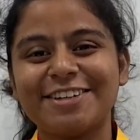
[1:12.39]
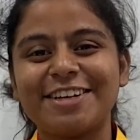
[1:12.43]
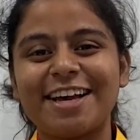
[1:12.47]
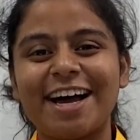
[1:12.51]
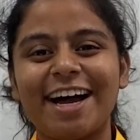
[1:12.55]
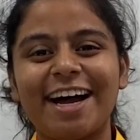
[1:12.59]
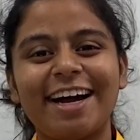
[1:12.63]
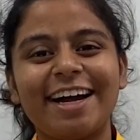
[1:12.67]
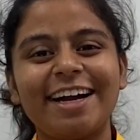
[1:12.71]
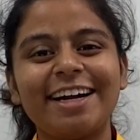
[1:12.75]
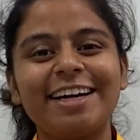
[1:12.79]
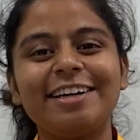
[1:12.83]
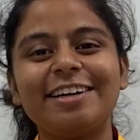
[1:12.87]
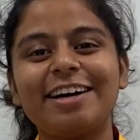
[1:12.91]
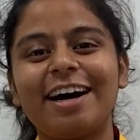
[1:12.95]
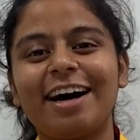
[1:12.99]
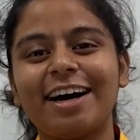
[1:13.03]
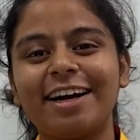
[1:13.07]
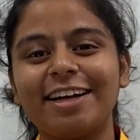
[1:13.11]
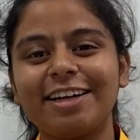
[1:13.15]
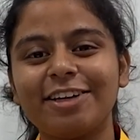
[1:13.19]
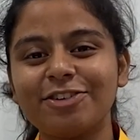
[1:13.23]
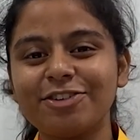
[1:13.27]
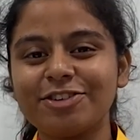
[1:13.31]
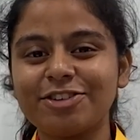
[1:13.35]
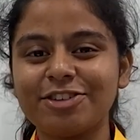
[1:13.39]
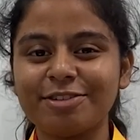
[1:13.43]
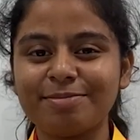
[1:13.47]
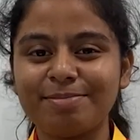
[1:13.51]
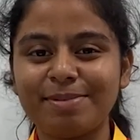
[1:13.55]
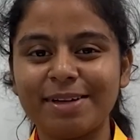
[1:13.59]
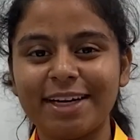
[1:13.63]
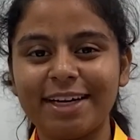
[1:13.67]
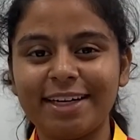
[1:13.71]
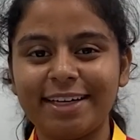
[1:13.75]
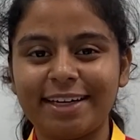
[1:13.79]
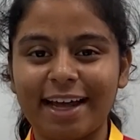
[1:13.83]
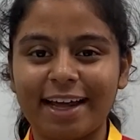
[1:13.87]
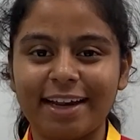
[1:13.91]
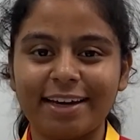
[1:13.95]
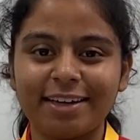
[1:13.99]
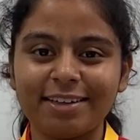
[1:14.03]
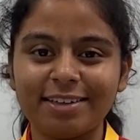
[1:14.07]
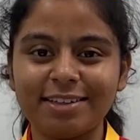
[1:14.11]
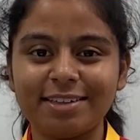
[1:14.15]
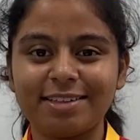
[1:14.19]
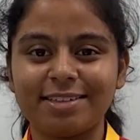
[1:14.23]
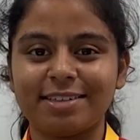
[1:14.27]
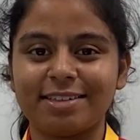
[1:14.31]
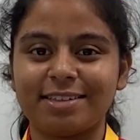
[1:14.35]
And I used to play
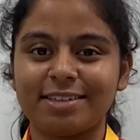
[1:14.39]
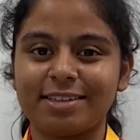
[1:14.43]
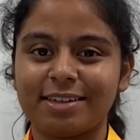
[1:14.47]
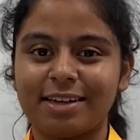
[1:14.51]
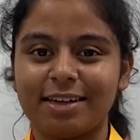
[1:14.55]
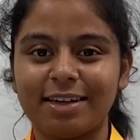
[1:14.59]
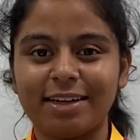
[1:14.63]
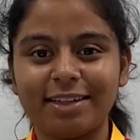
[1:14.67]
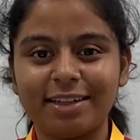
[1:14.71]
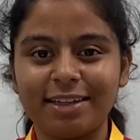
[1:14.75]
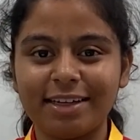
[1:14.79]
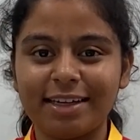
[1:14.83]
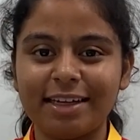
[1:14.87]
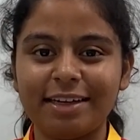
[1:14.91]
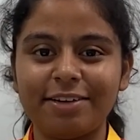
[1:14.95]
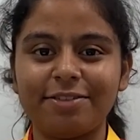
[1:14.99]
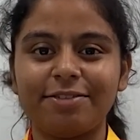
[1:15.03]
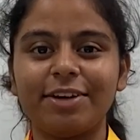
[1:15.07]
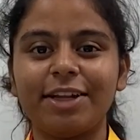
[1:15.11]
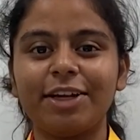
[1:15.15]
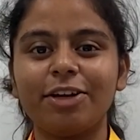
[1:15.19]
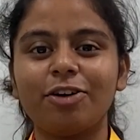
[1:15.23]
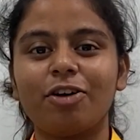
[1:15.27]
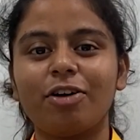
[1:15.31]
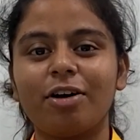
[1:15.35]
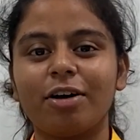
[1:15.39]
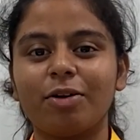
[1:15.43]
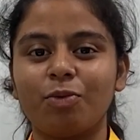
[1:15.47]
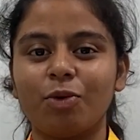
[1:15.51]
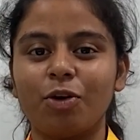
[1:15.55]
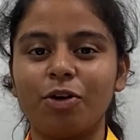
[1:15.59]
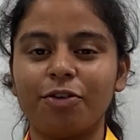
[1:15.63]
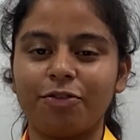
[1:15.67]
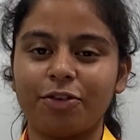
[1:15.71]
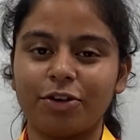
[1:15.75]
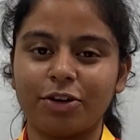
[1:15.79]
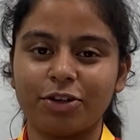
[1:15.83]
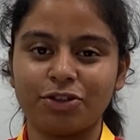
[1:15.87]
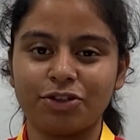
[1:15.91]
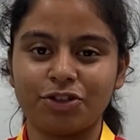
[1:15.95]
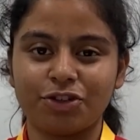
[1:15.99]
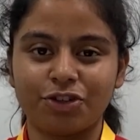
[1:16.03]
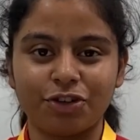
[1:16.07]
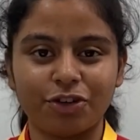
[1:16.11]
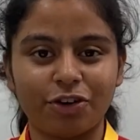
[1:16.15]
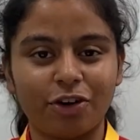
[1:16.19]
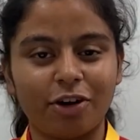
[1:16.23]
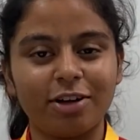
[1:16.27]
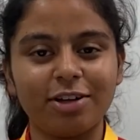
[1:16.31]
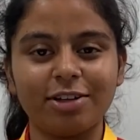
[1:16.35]
tennis in the evening or go for a
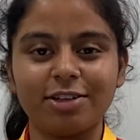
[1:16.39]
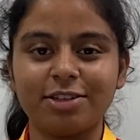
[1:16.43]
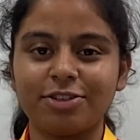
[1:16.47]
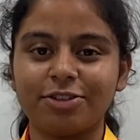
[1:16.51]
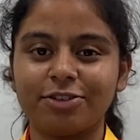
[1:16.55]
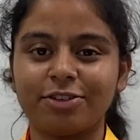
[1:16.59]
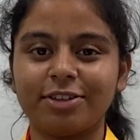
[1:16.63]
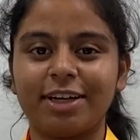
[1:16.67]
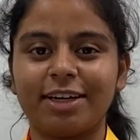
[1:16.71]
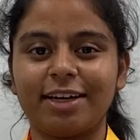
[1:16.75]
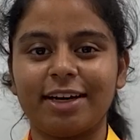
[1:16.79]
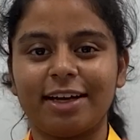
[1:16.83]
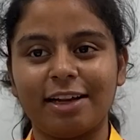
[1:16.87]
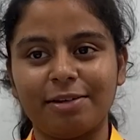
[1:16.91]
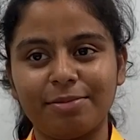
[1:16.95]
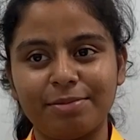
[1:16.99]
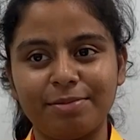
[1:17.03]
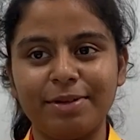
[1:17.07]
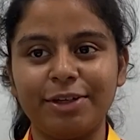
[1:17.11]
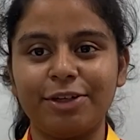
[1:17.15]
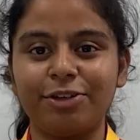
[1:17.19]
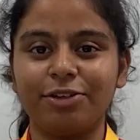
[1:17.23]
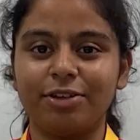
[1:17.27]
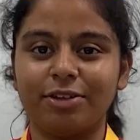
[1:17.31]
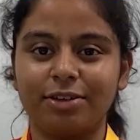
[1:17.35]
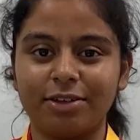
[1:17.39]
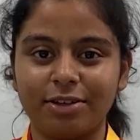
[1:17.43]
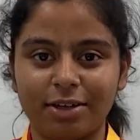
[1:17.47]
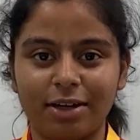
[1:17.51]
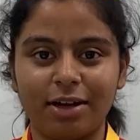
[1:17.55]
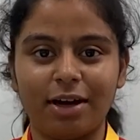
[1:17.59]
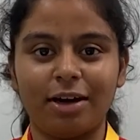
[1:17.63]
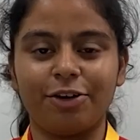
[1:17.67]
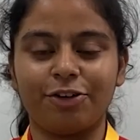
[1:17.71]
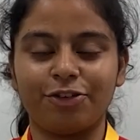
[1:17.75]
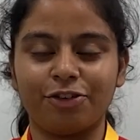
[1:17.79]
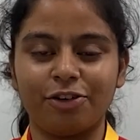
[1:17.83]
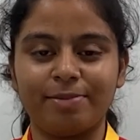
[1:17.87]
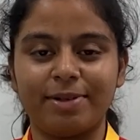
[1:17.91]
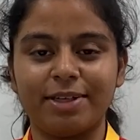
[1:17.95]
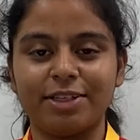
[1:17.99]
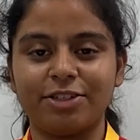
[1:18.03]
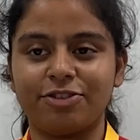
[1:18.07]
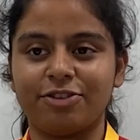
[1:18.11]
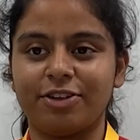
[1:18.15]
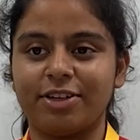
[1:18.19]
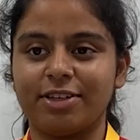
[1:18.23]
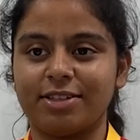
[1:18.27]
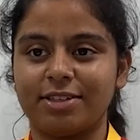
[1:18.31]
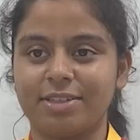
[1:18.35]
stroll, so that helped me to control my
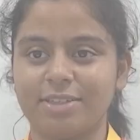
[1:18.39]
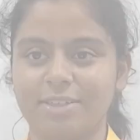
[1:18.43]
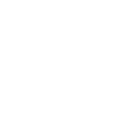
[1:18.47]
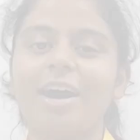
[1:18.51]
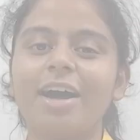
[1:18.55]
stress.